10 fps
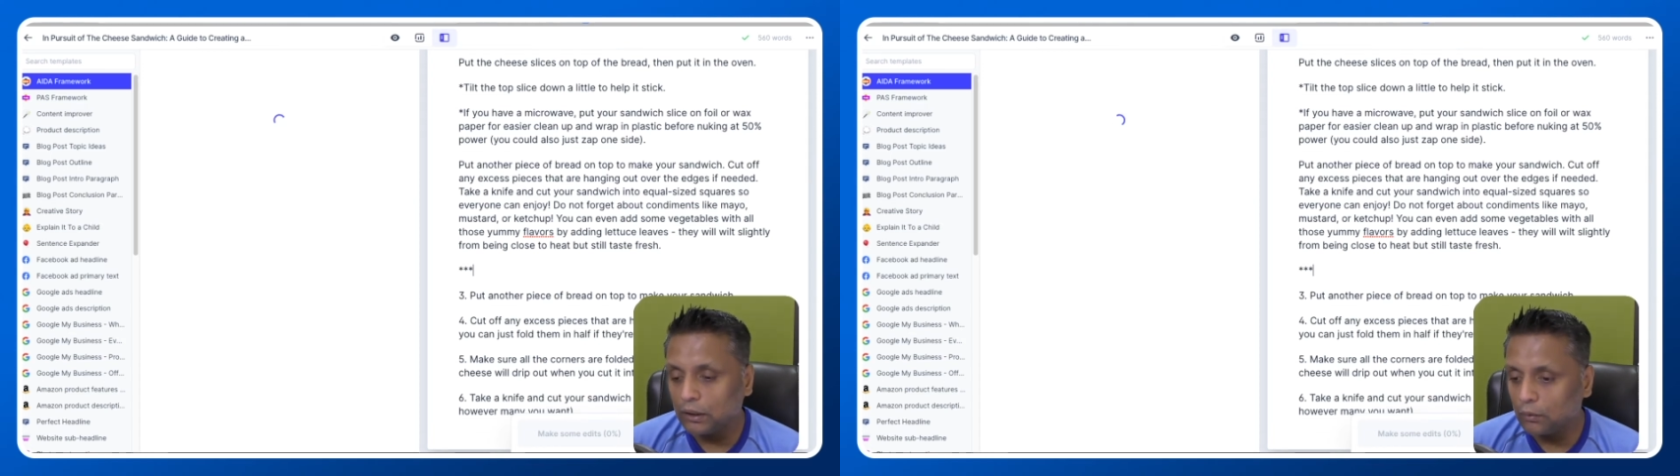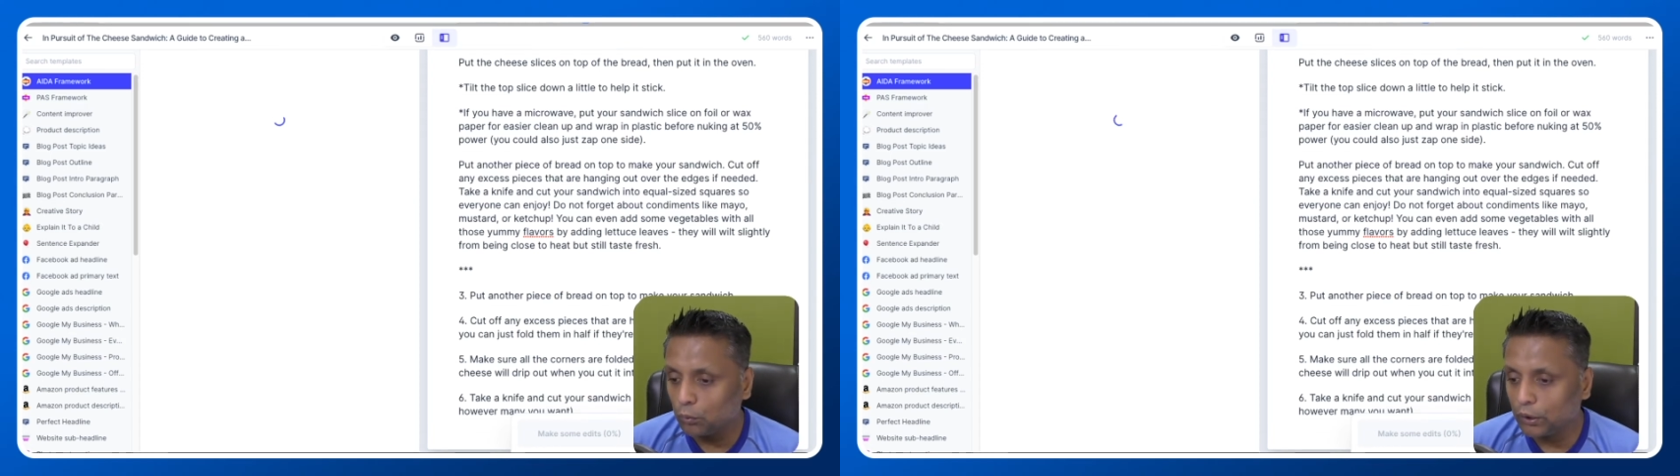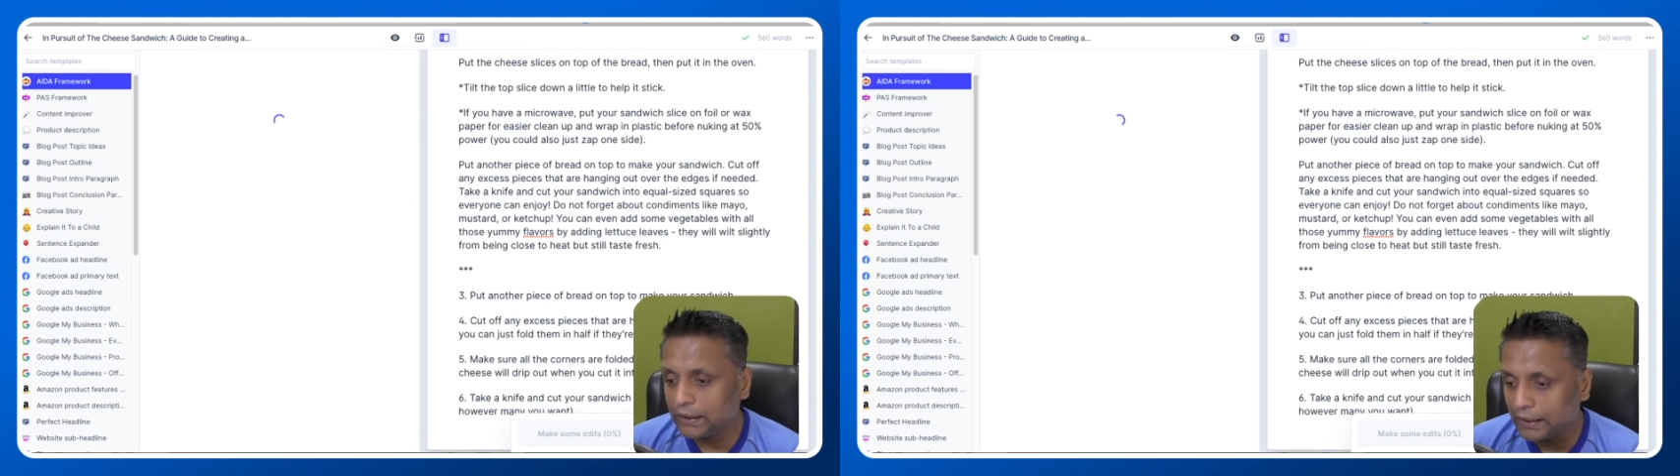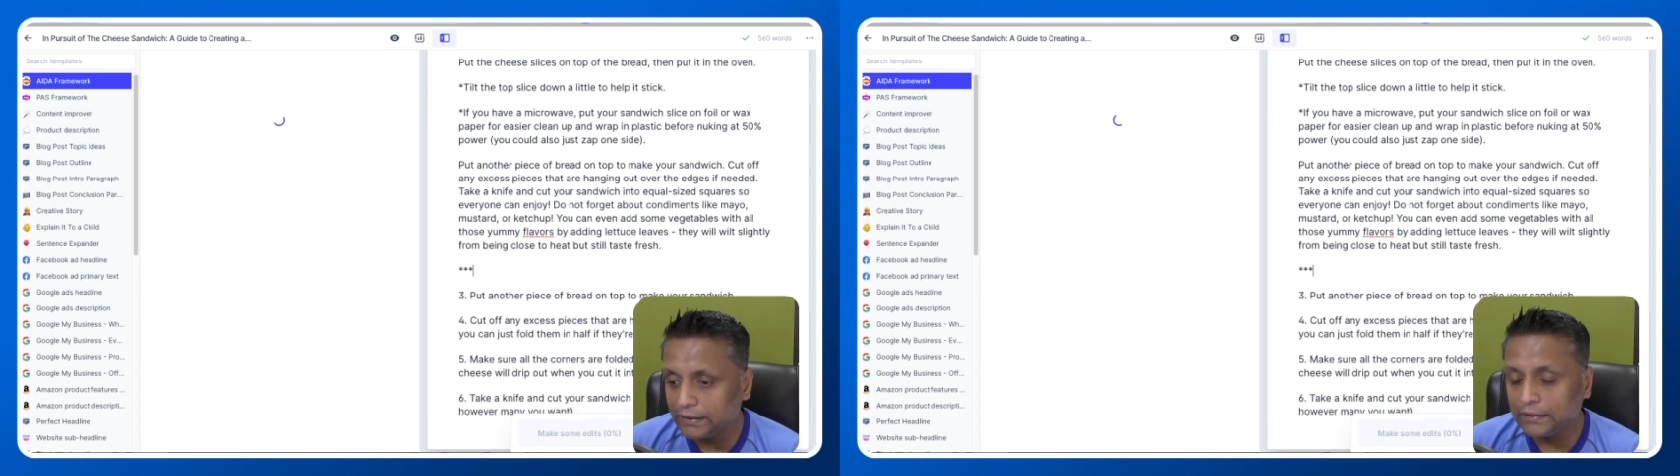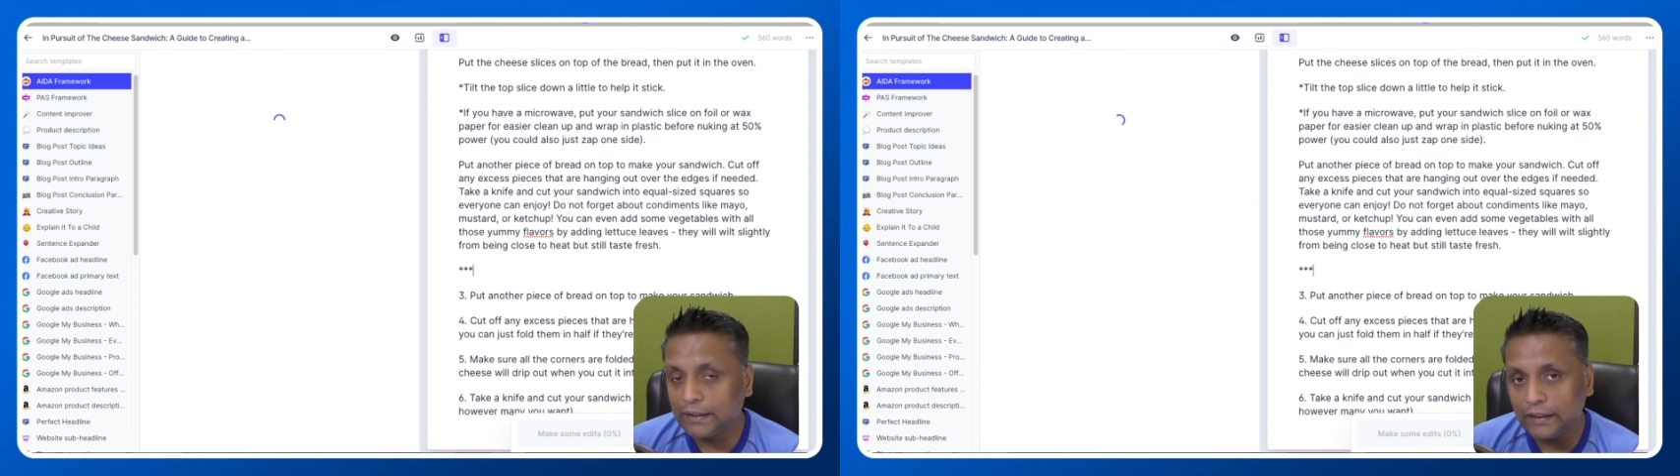avoid
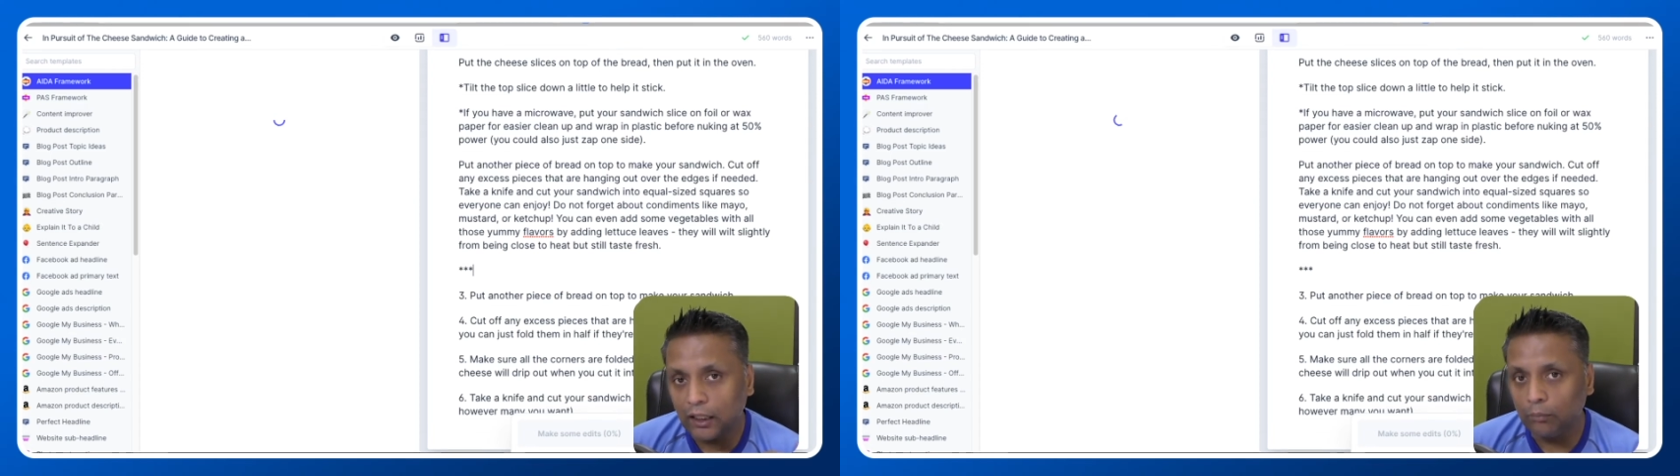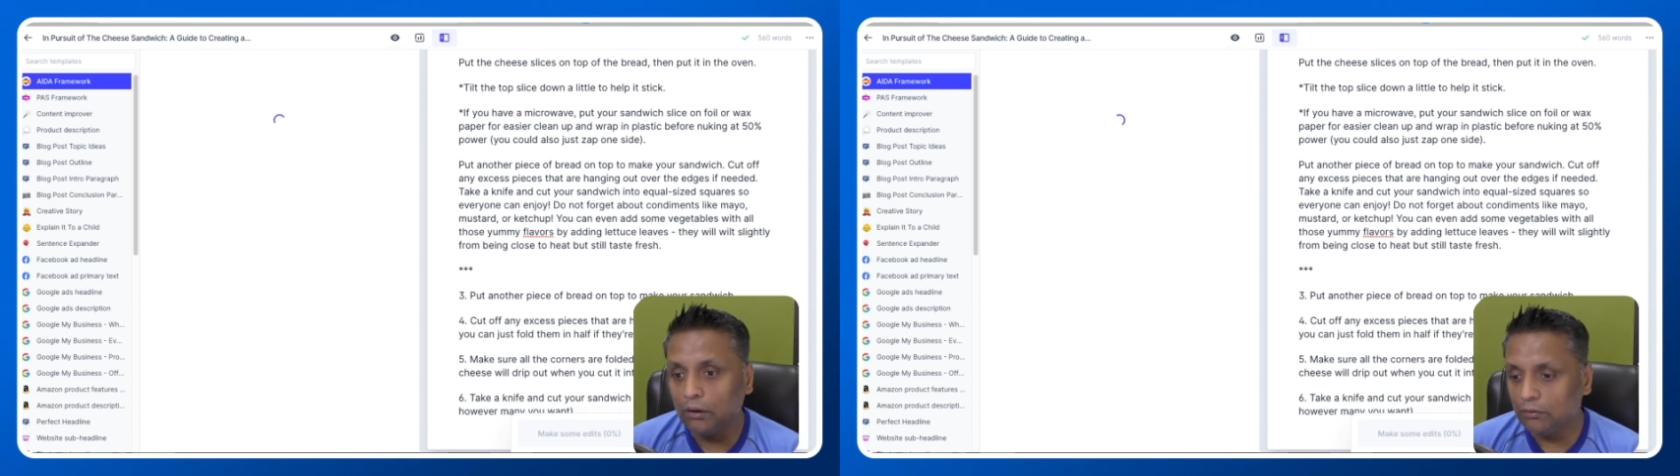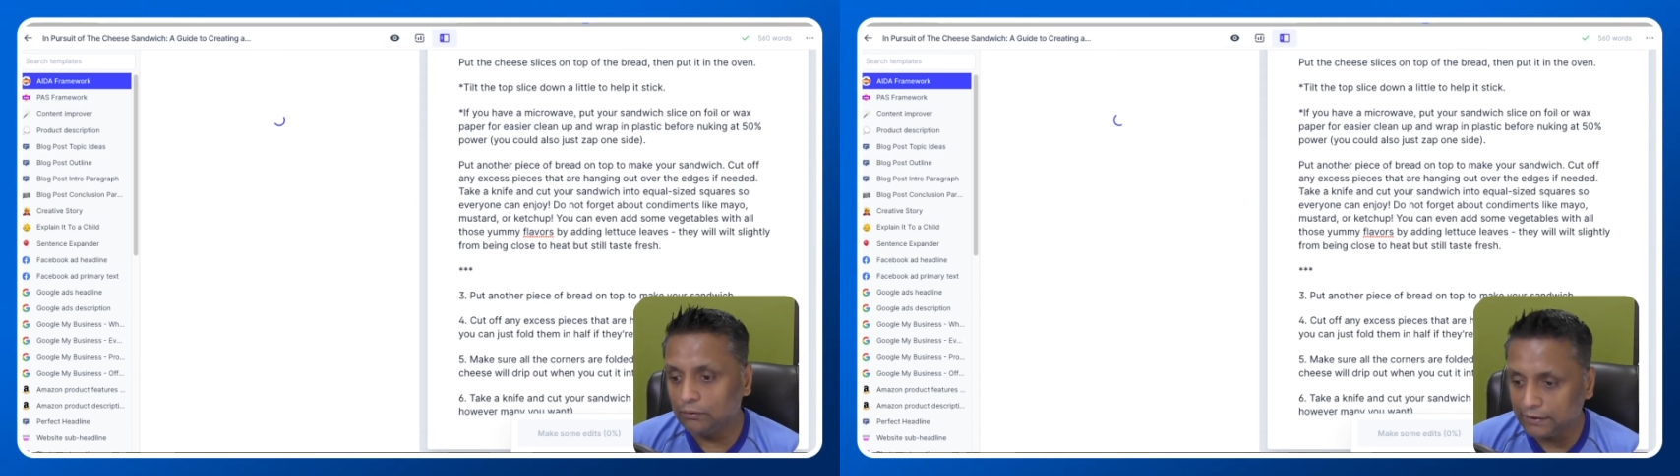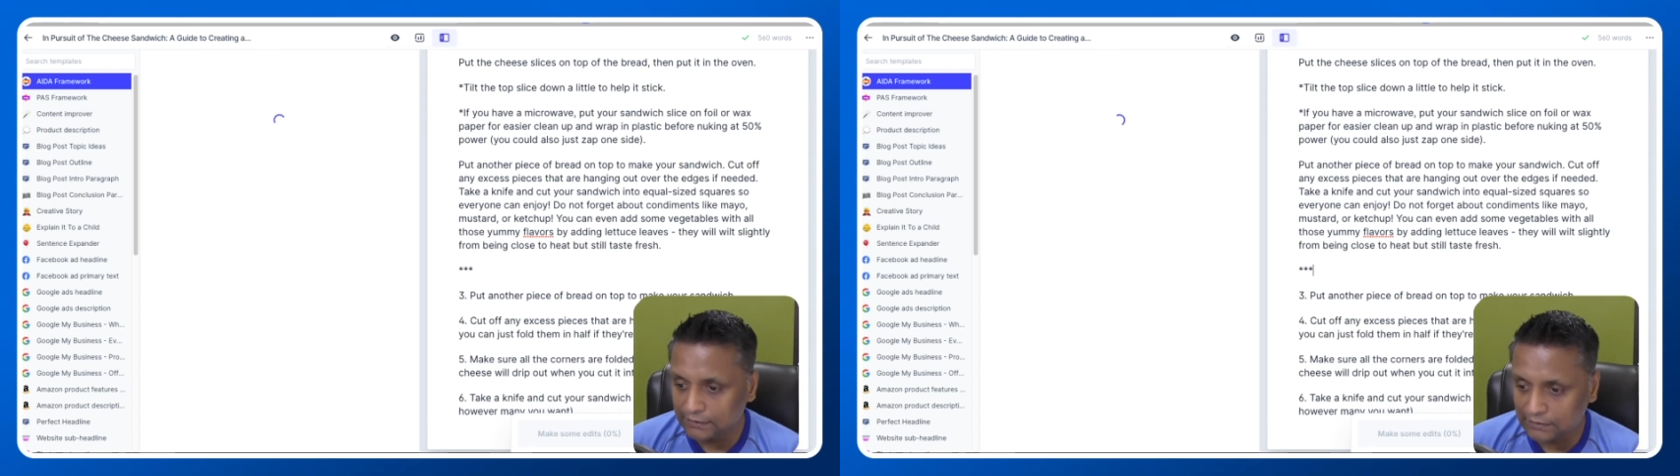anything above these